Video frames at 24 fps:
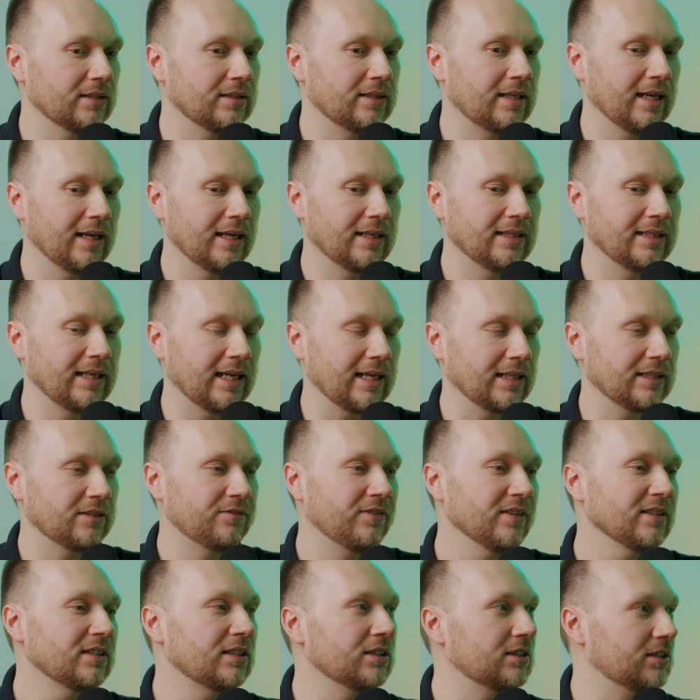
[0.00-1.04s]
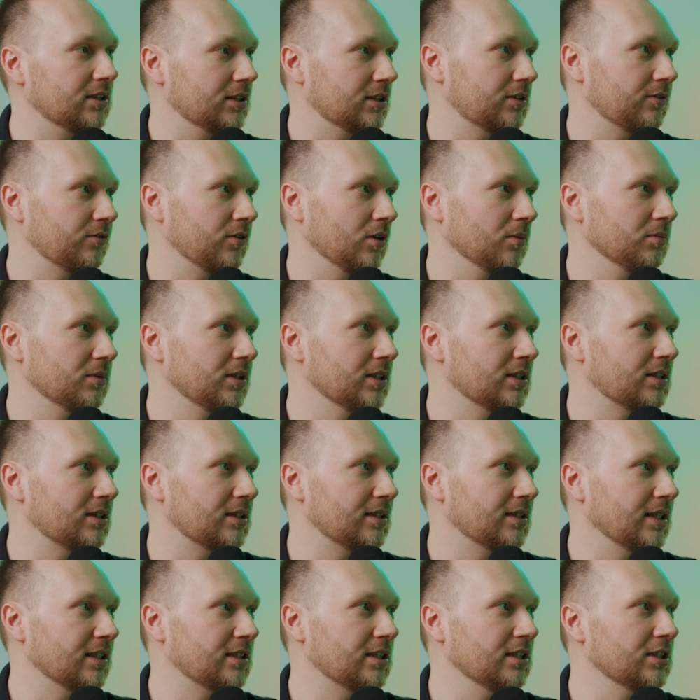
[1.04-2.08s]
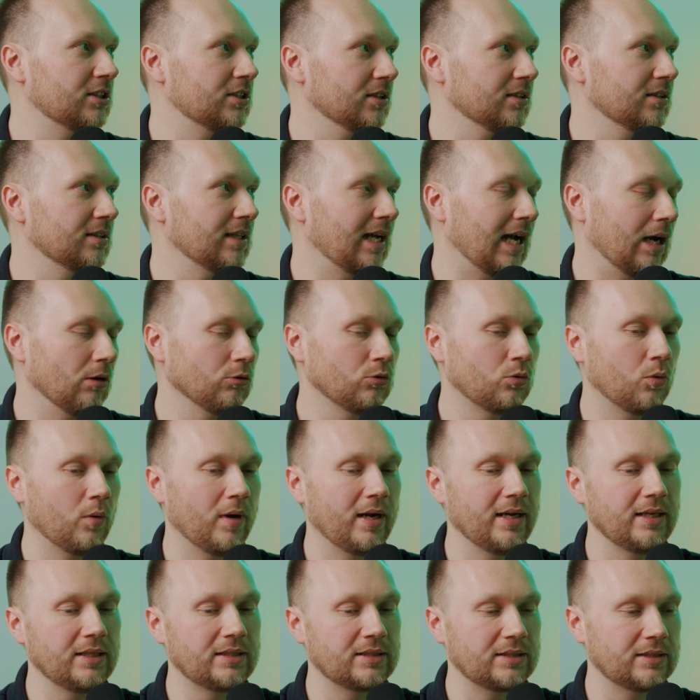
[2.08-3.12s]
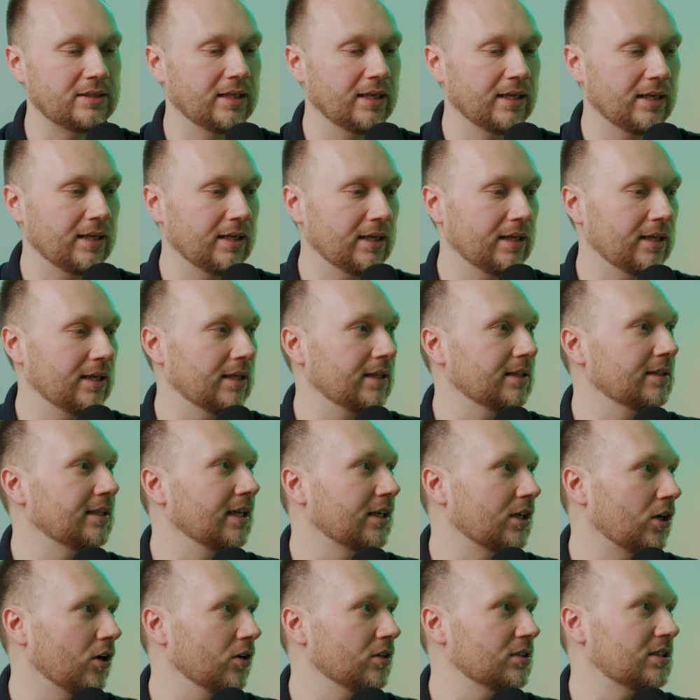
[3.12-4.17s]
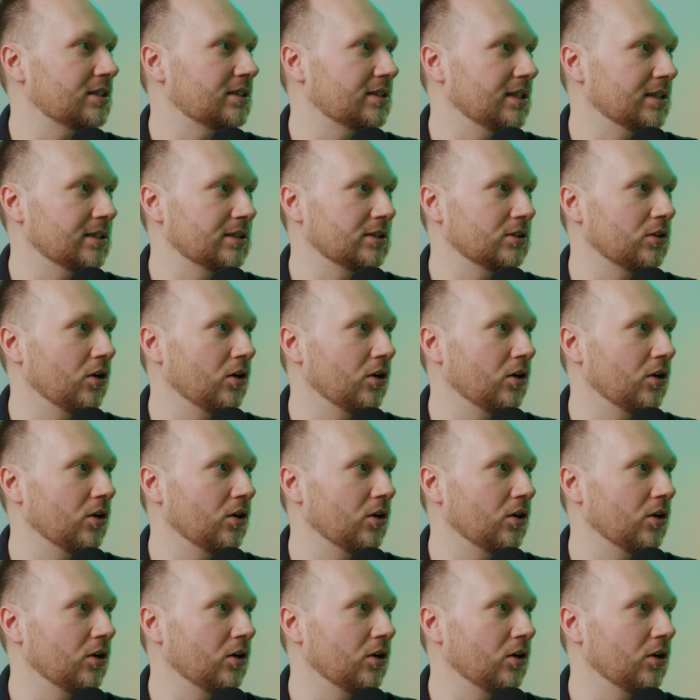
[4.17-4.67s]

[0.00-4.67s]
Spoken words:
the advantages from this decision outweighs the cost that's